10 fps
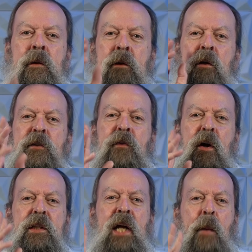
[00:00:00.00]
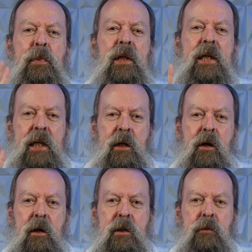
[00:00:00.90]
Those first couple of
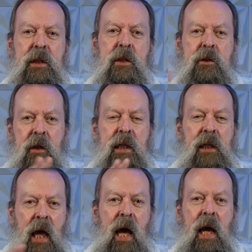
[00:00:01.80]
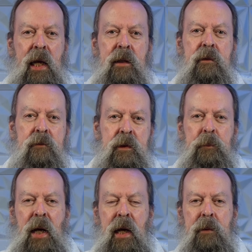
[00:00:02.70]
years when you stood in line to
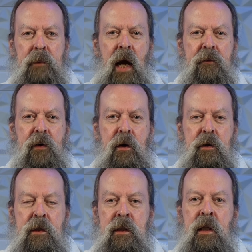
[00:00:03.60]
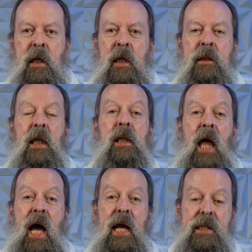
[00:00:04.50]
buy iPhones, the
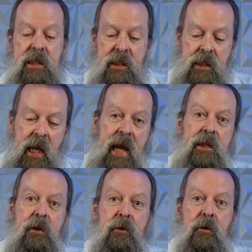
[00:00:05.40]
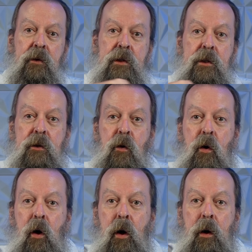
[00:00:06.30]
line snaked through the store.